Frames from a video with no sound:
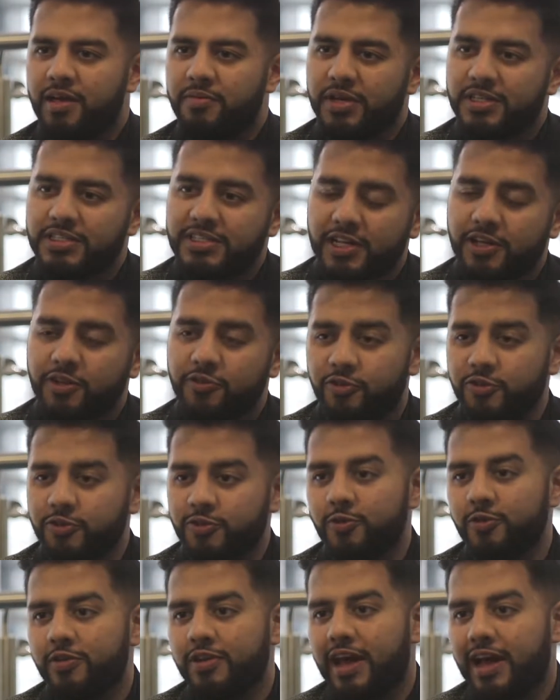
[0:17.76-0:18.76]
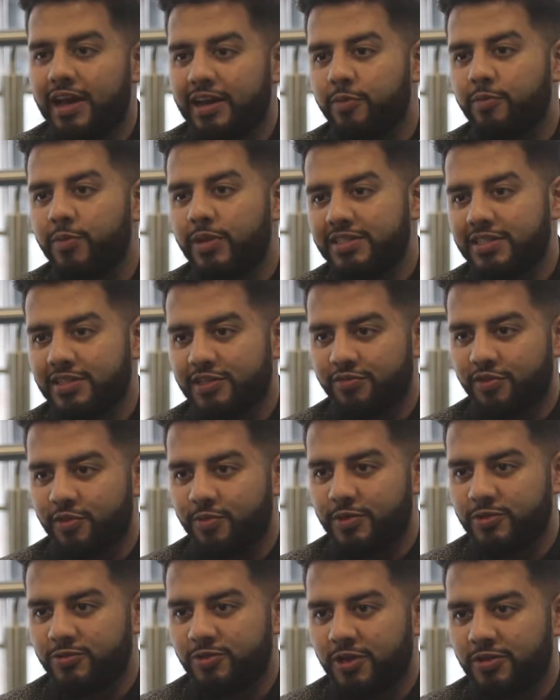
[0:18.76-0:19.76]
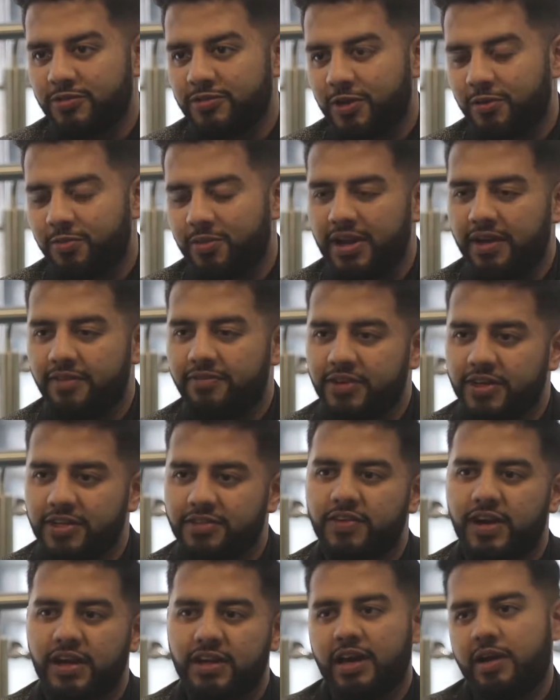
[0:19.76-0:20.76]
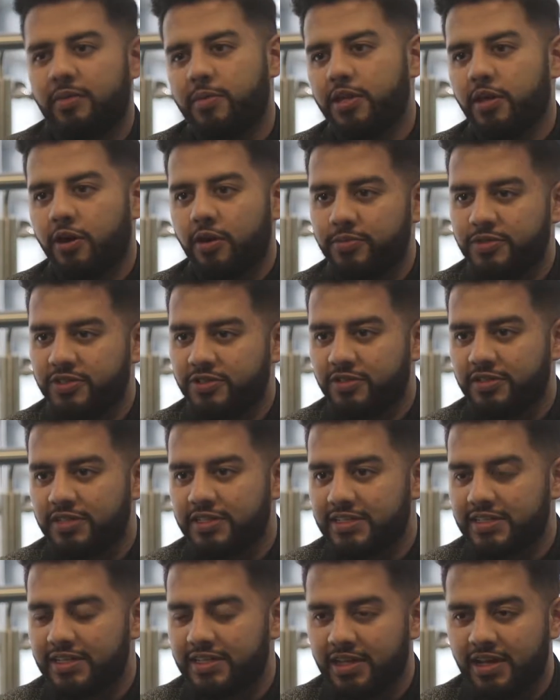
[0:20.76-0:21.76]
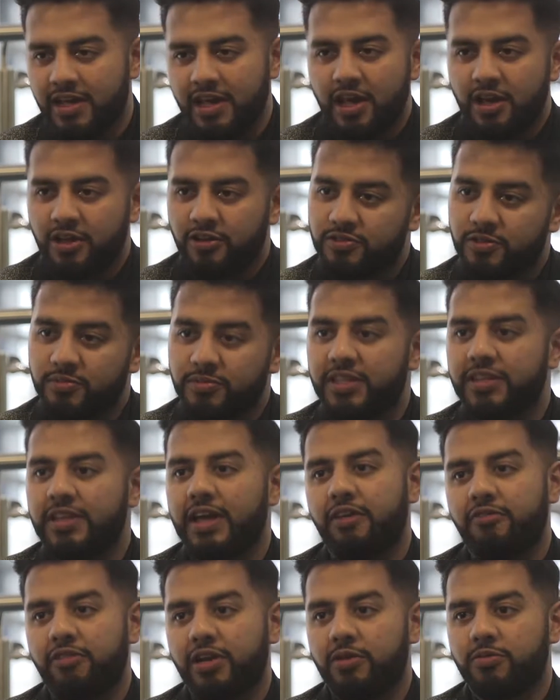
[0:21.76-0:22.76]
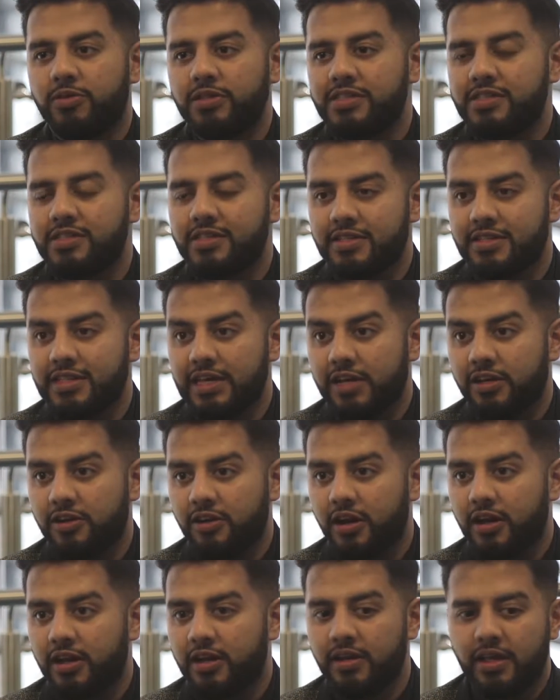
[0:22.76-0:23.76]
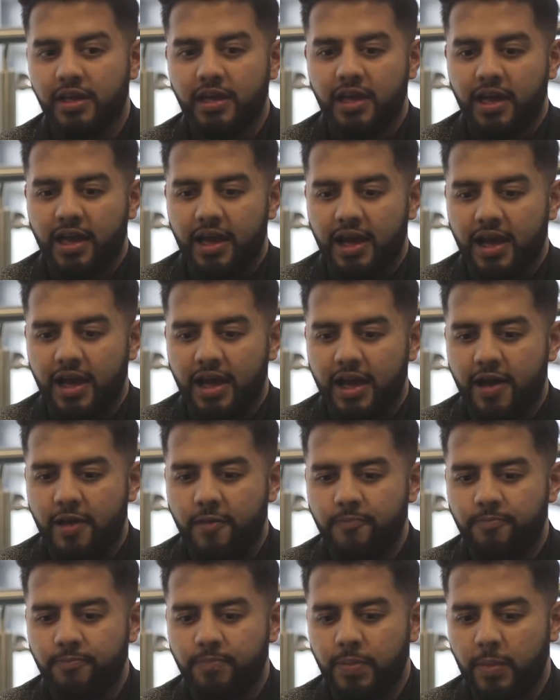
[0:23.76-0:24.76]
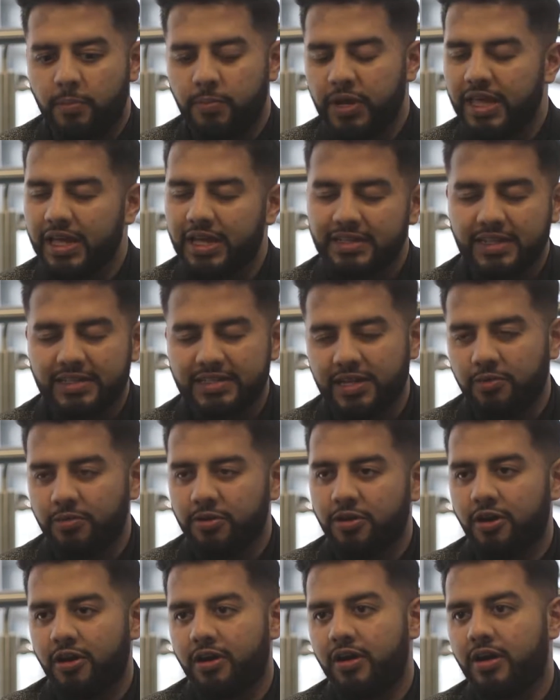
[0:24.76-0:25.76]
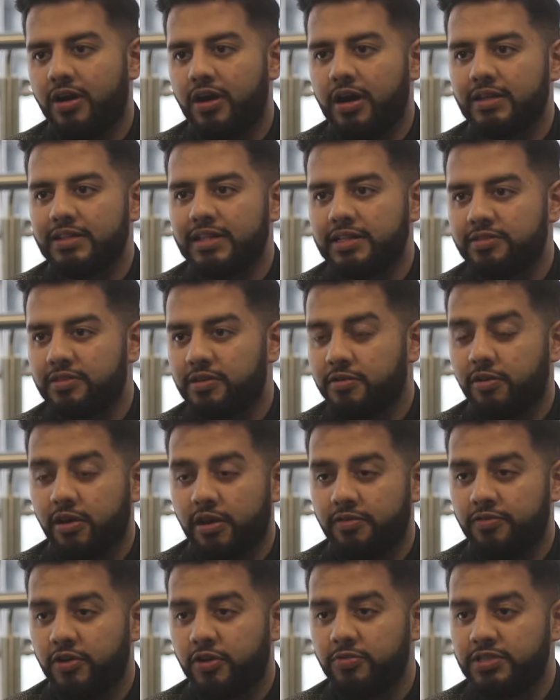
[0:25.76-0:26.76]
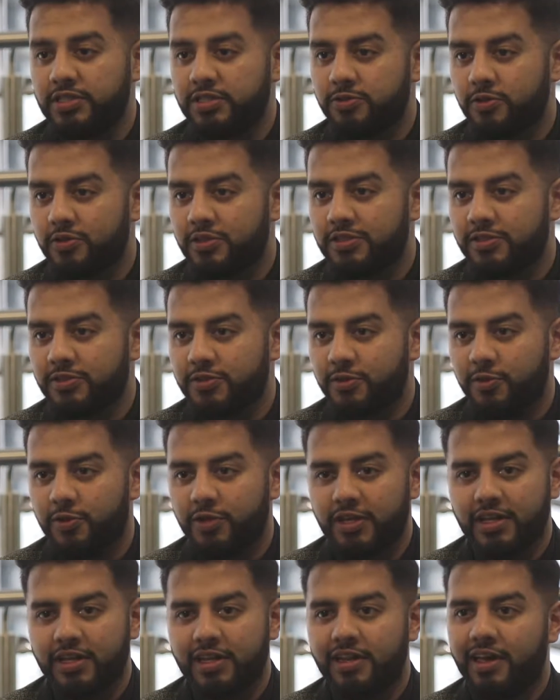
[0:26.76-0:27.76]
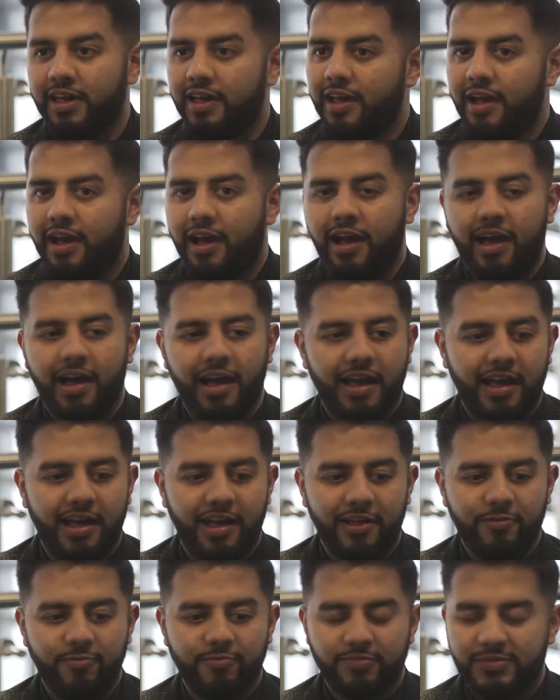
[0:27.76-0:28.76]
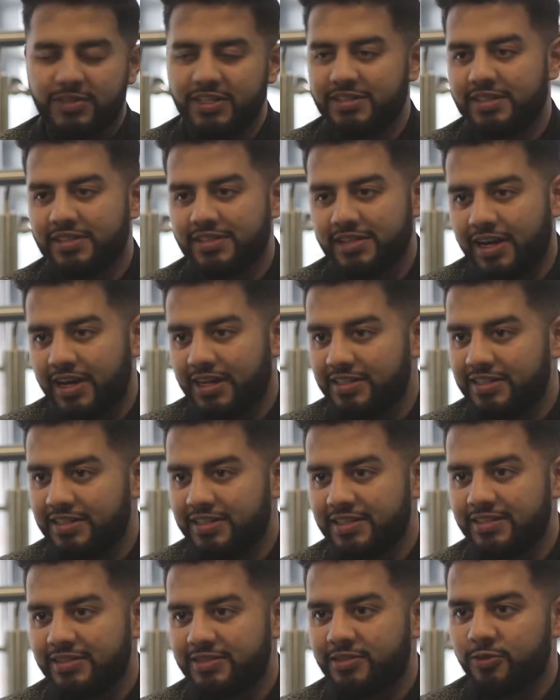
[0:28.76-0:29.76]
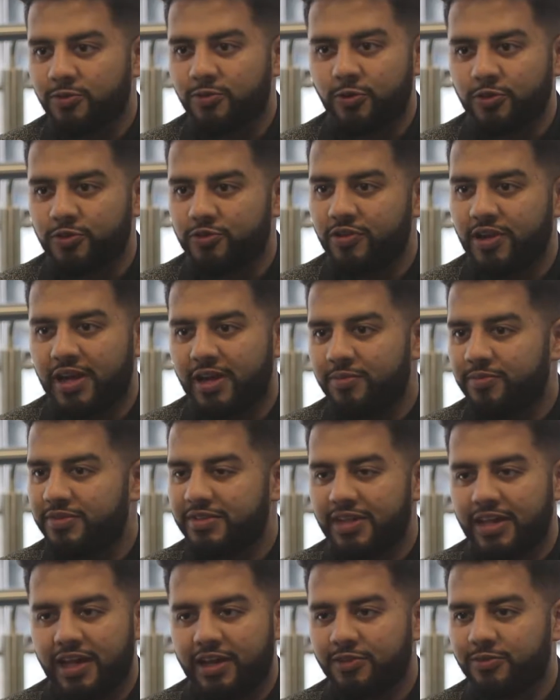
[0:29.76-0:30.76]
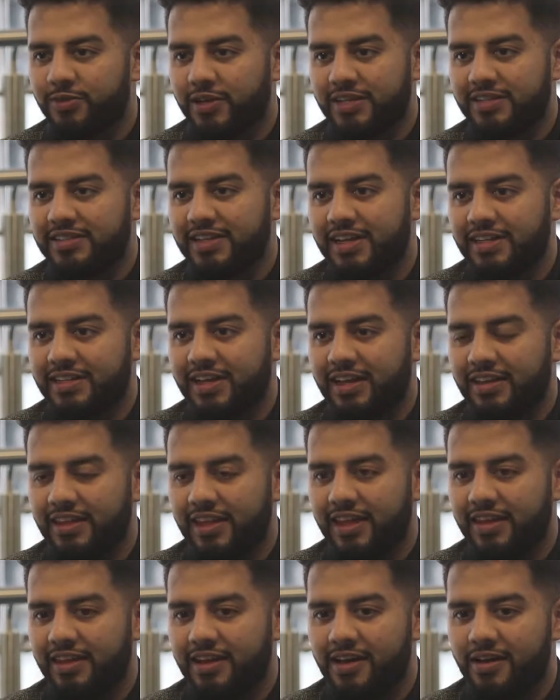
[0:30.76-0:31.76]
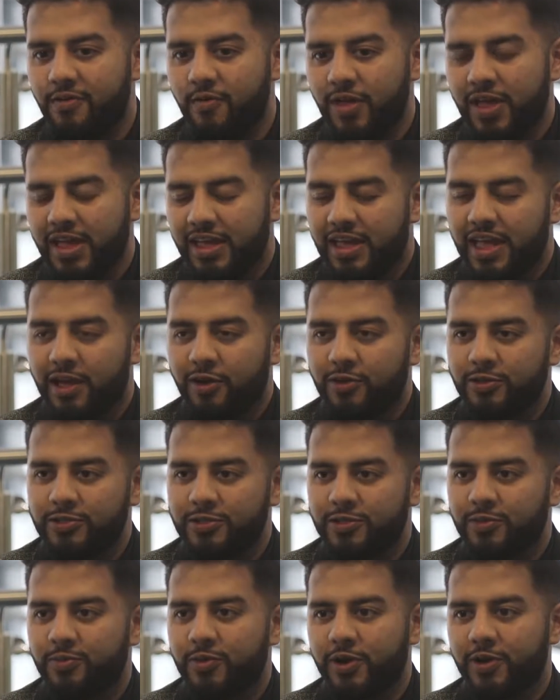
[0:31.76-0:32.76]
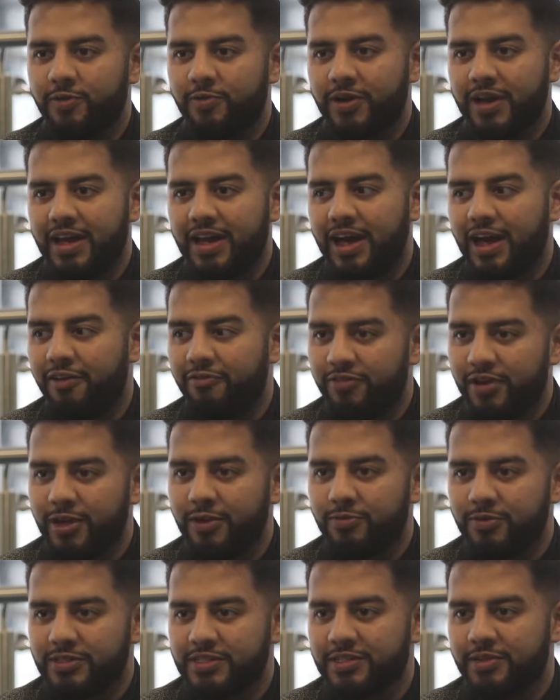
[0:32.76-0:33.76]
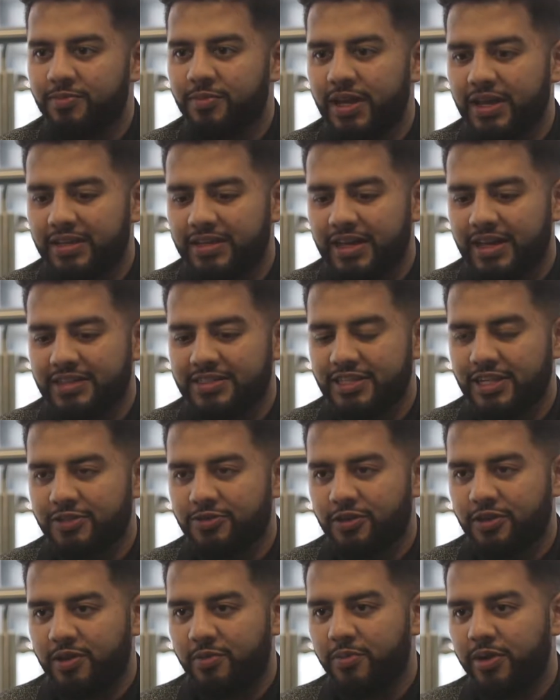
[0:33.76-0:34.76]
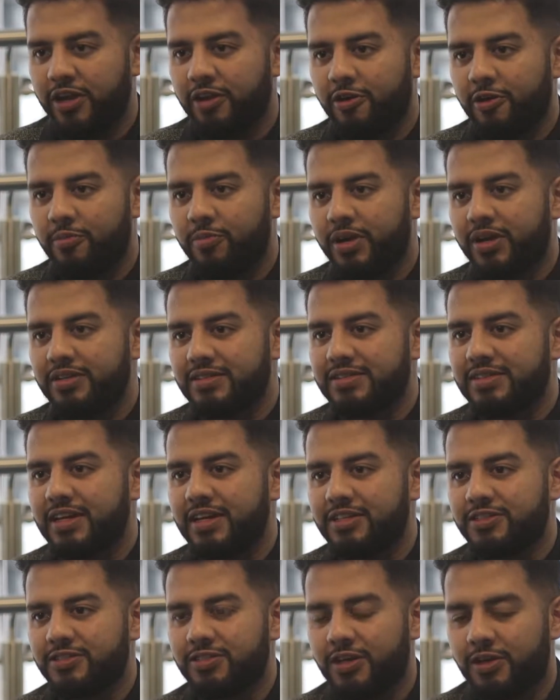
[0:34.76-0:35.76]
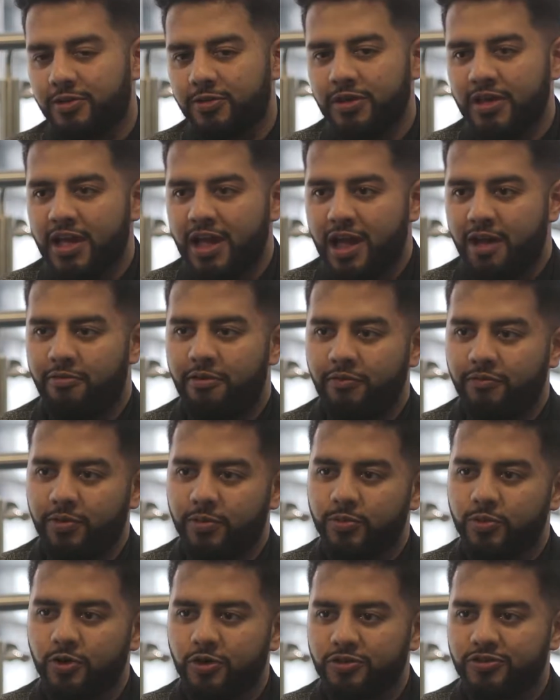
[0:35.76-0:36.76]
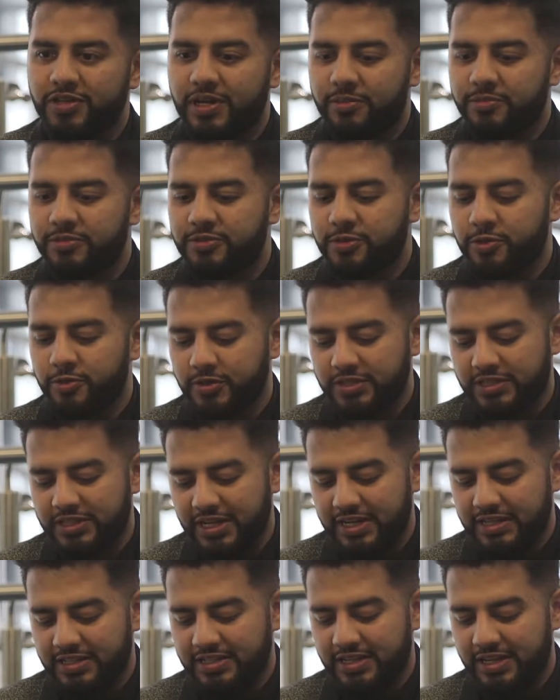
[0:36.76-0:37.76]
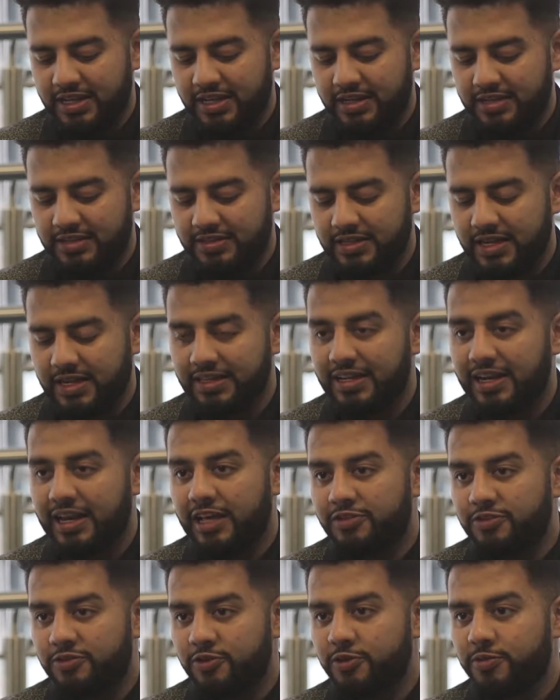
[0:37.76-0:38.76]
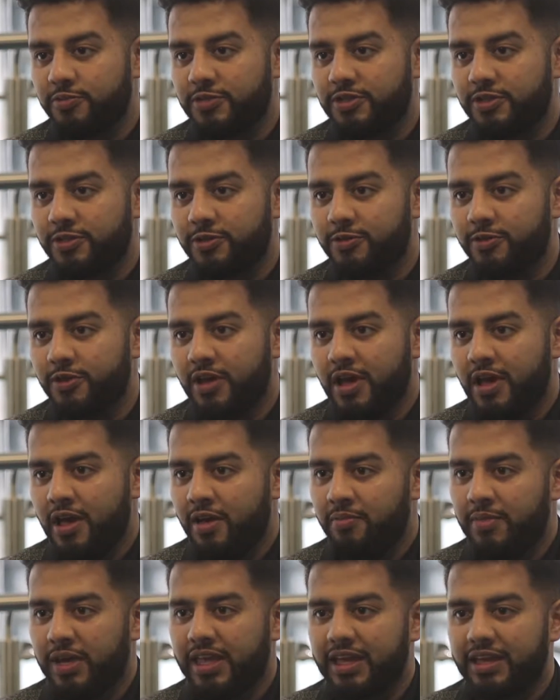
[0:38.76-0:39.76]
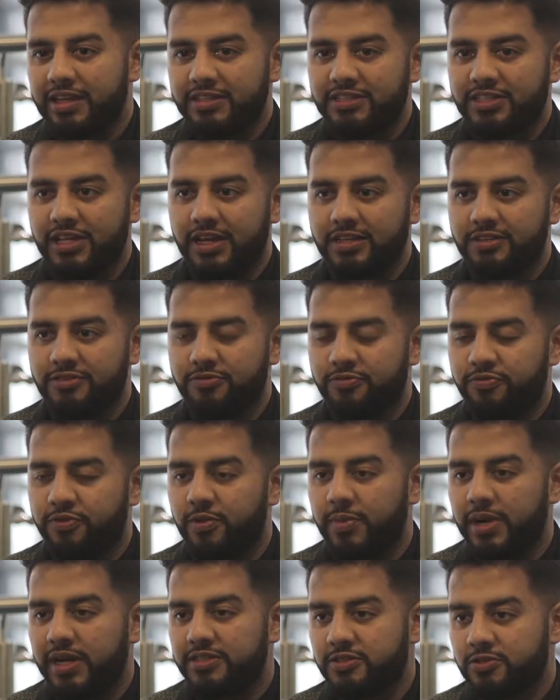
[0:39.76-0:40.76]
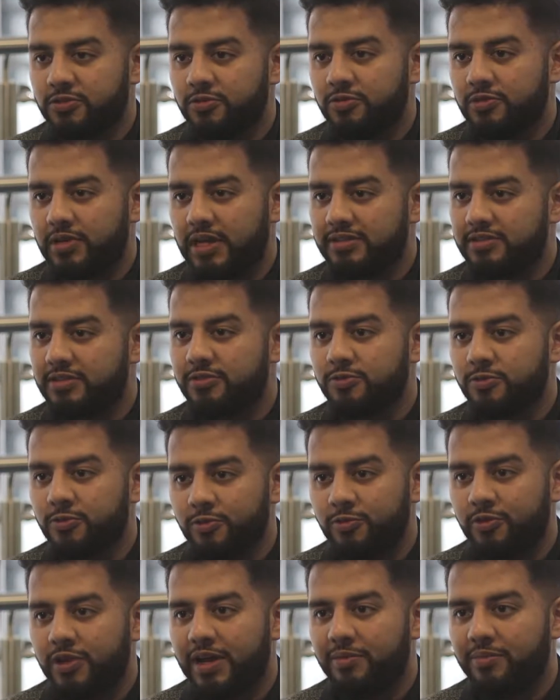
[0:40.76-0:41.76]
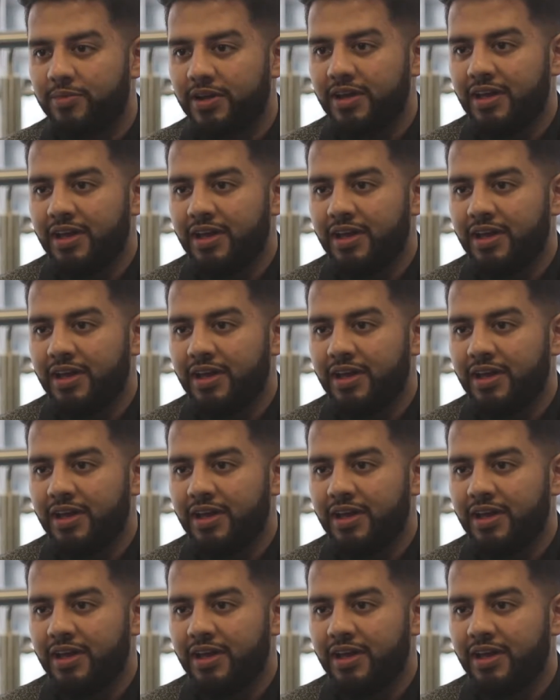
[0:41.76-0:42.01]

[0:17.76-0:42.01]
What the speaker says: my secondary school and in my sixth form as well. So when I first found out about the opportunity, something that I really wanted to take on. That's how I got involved with the Students Union, the societies, the course reps, XYZ. And then I got to the point where I really wanted to make that change on a bigger and bigger stage. So I went from course rep doing change inside the classroom to making change for my school as a school rep.